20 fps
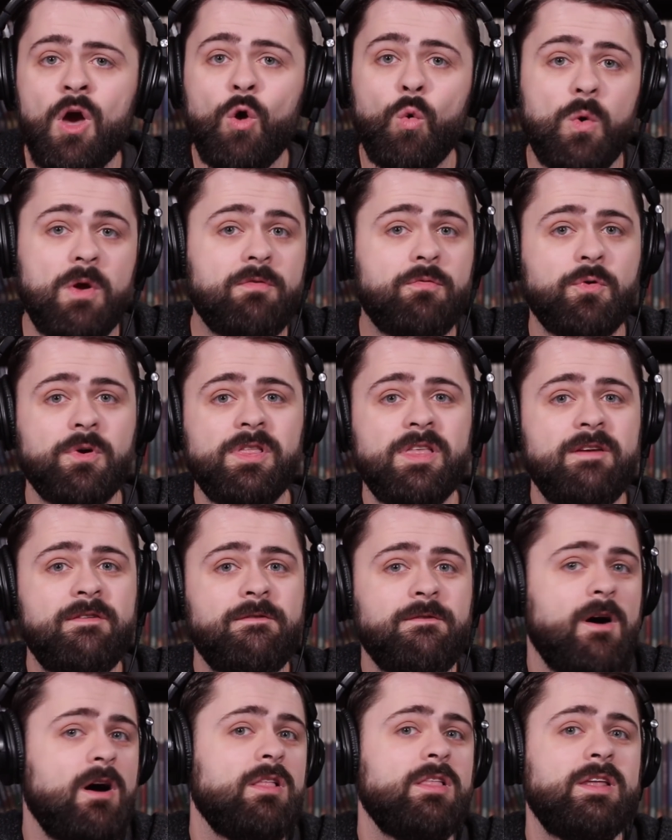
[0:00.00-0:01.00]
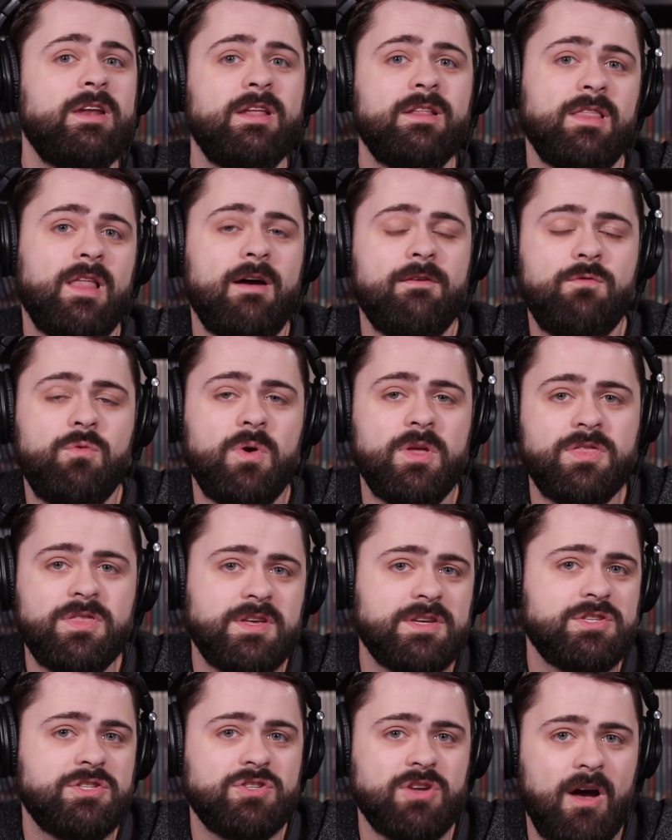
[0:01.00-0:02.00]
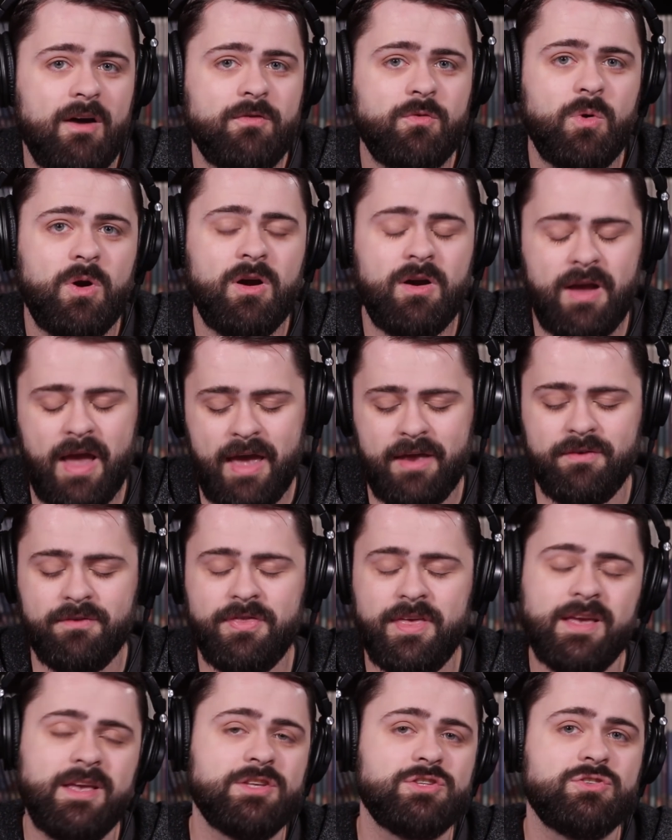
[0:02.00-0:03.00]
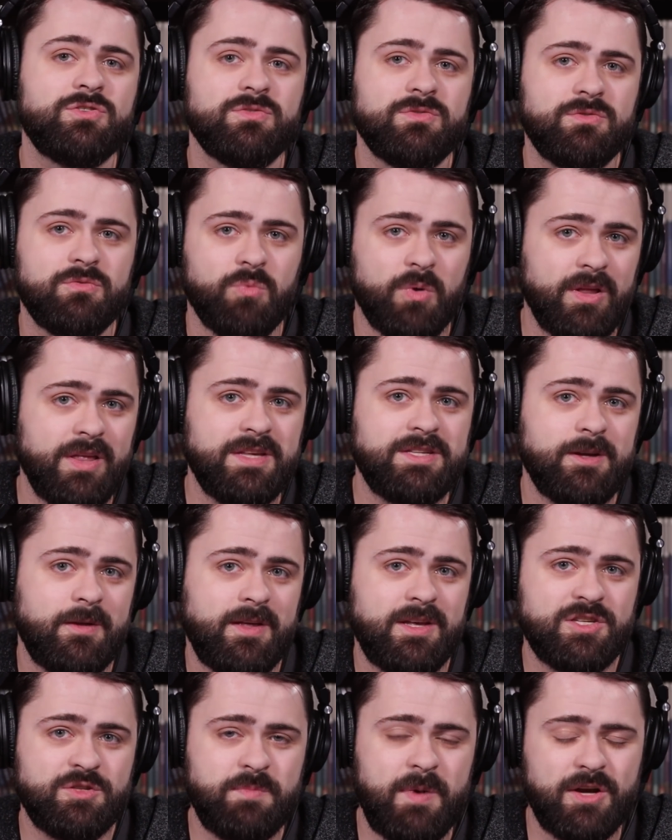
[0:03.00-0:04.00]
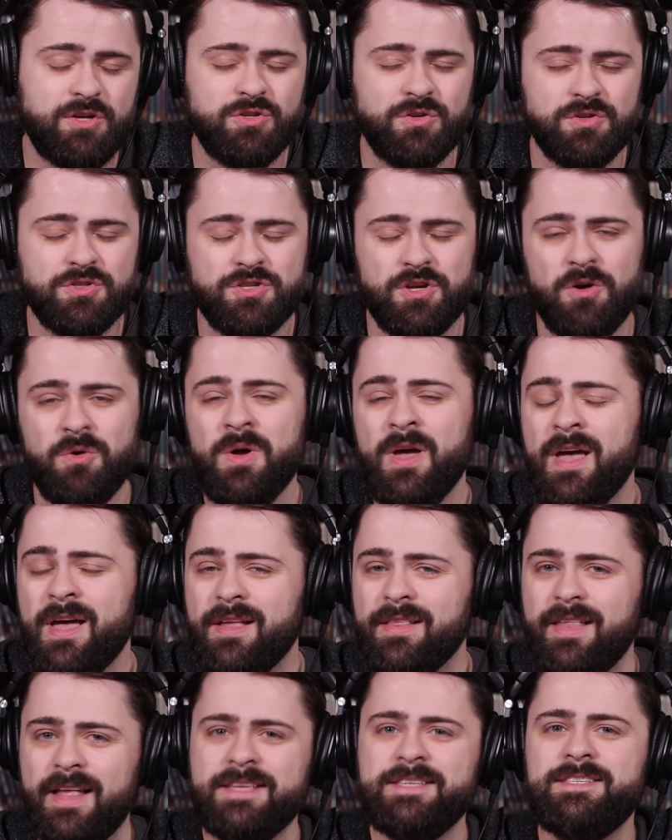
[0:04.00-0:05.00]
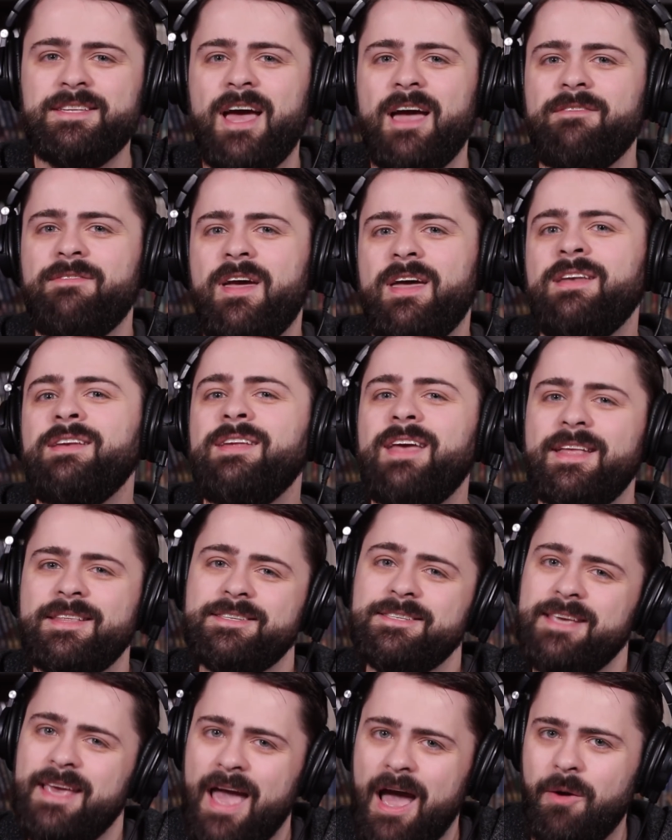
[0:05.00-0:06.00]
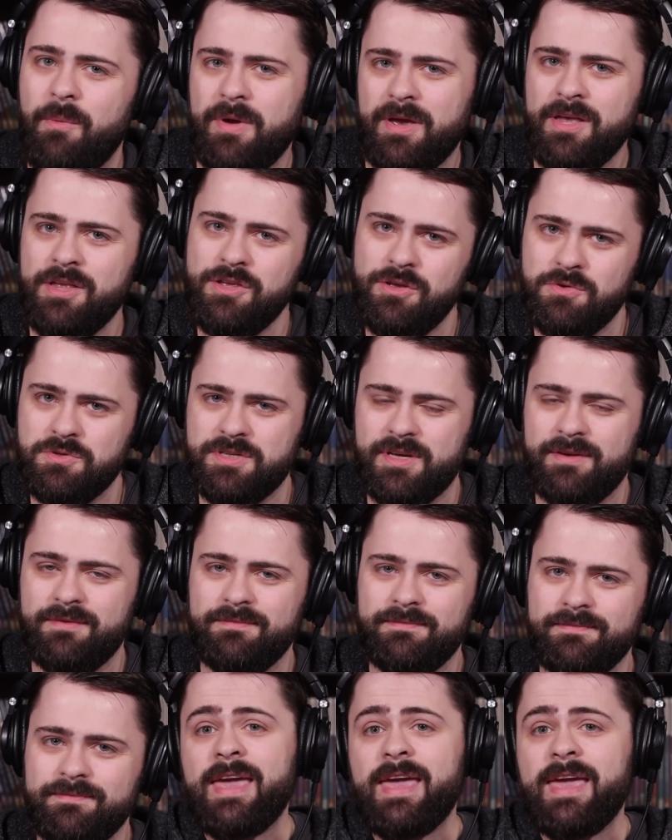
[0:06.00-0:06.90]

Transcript: We've really fallen in love with this software and think it's really something special, so let's dive in and see how we can use it.